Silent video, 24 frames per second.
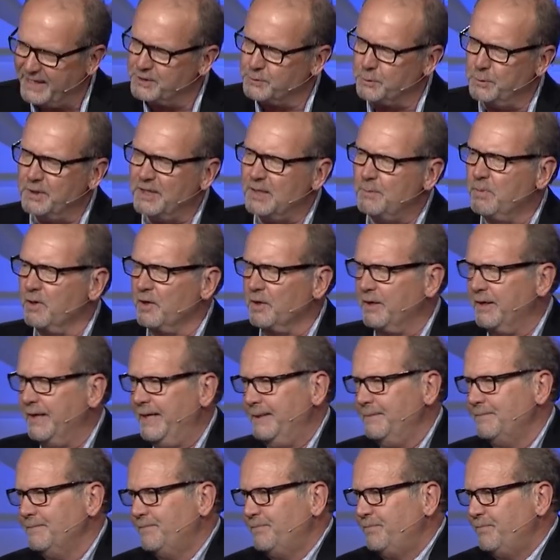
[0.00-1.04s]
gets really
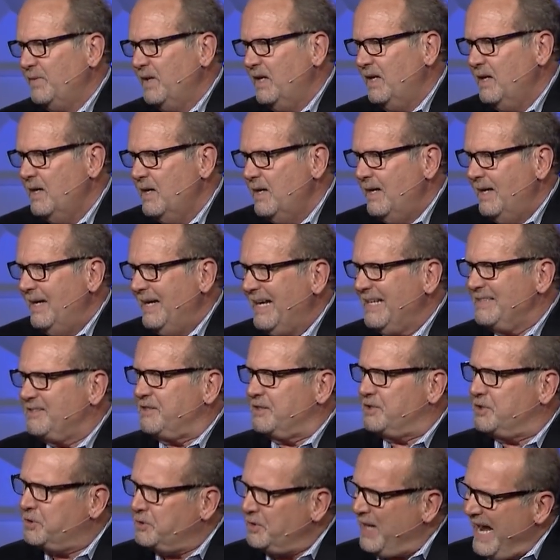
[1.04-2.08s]
blurry because
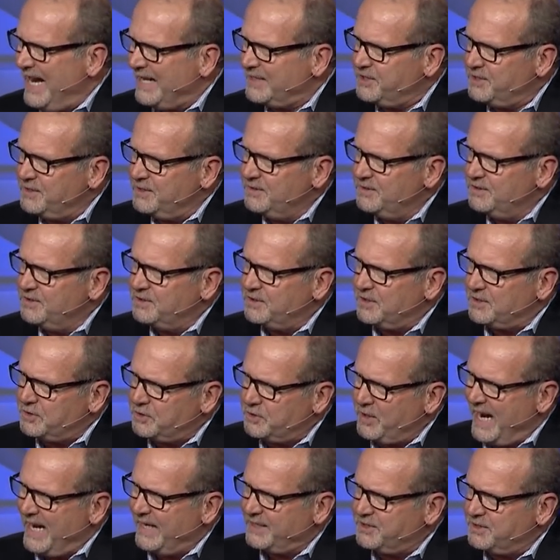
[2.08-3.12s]
distractions,
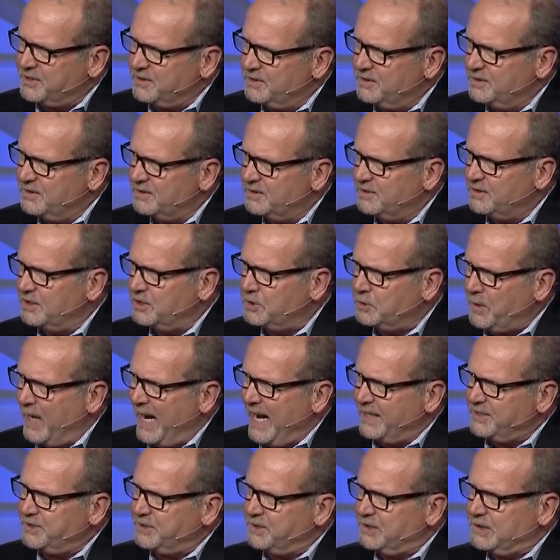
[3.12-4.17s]
distractions,
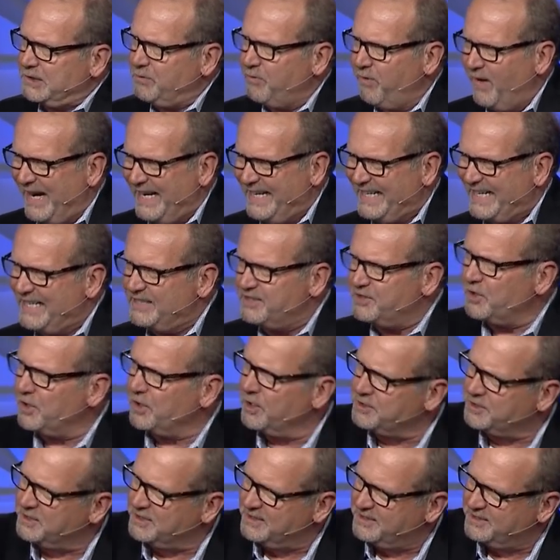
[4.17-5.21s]
distractions fight against
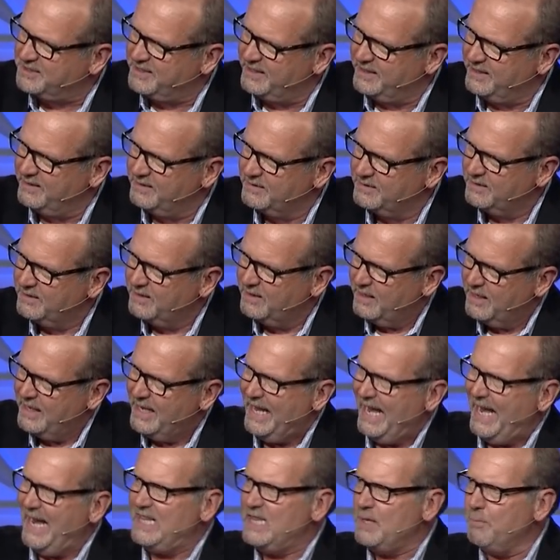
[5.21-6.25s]
urgency
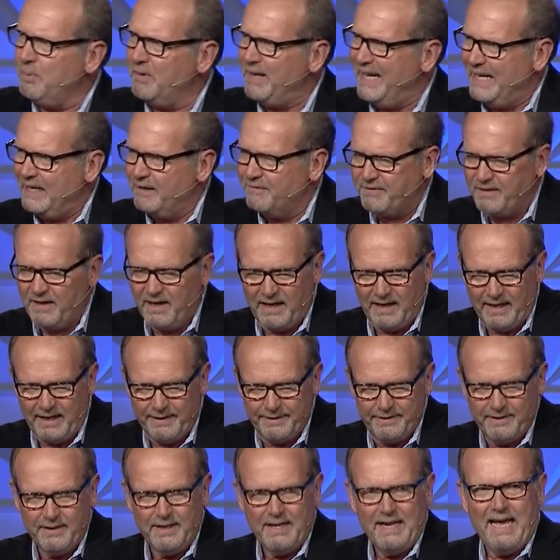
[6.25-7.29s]
and the plan of
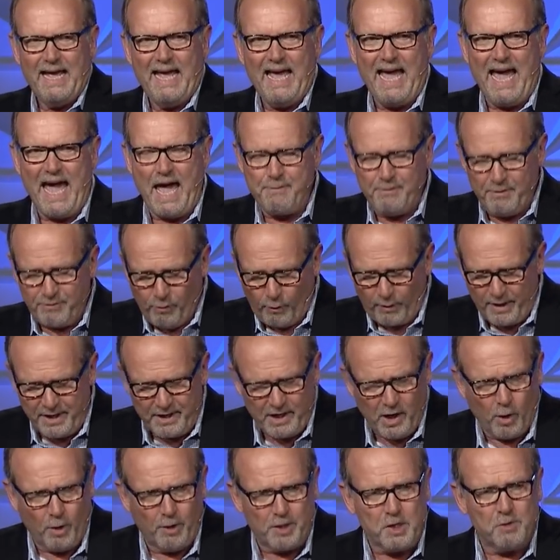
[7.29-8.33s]
God. And before you
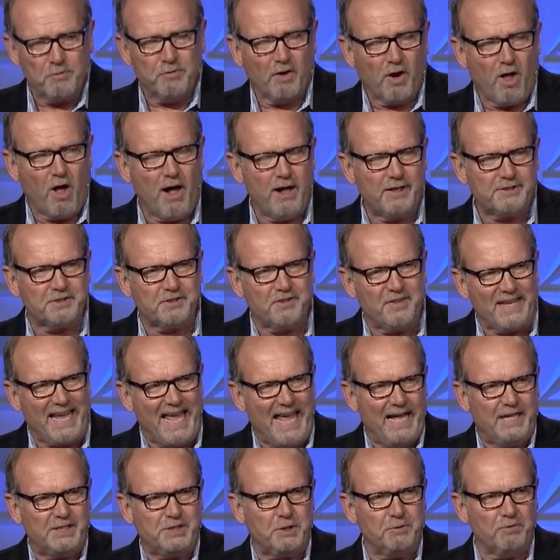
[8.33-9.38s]
know it, you've lost
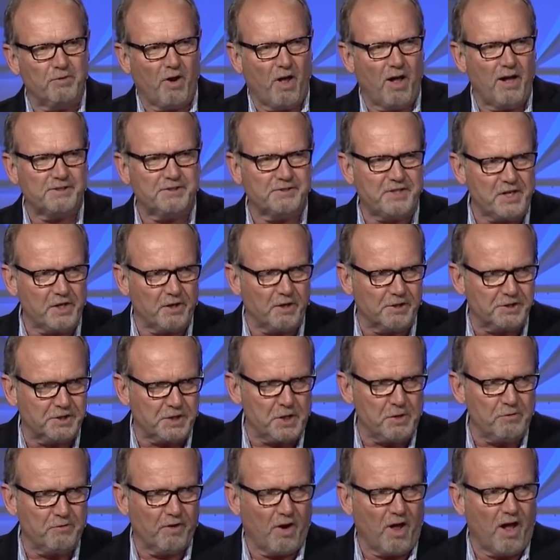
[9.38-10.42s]
the edge, you've lost the
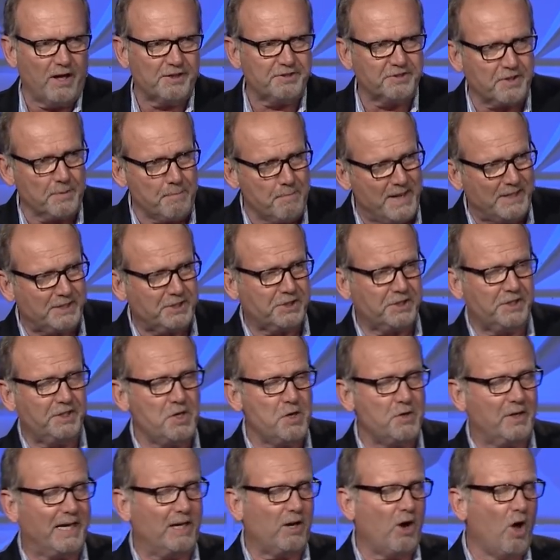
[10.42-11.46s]
urgency, you've lost the mission,
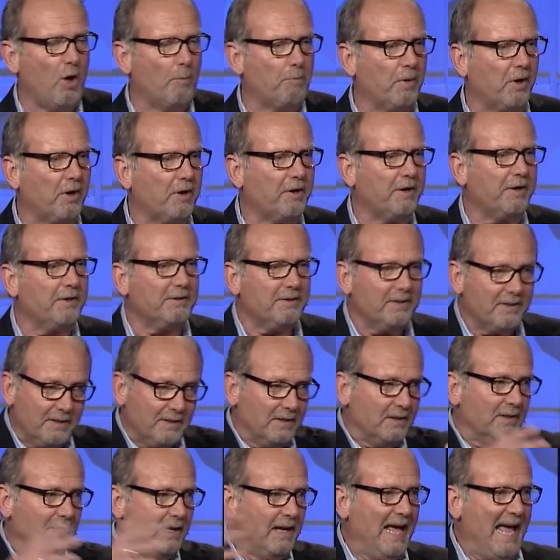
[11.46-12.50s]
you get all blurred
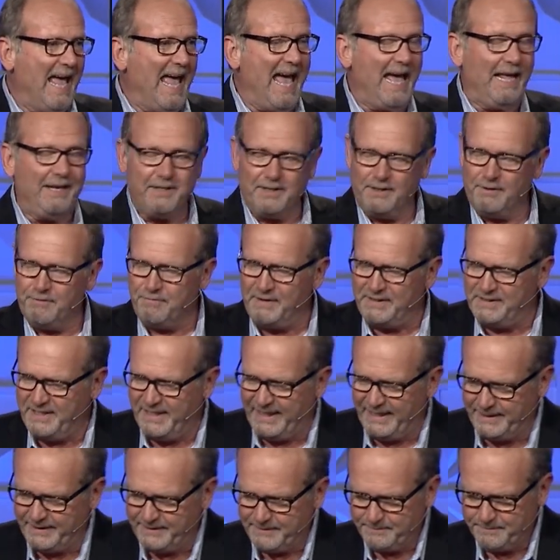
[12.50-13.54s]
and
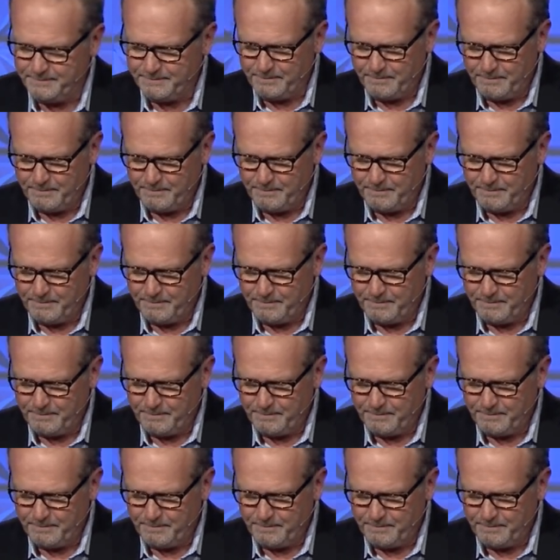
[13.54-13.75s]
fatigued.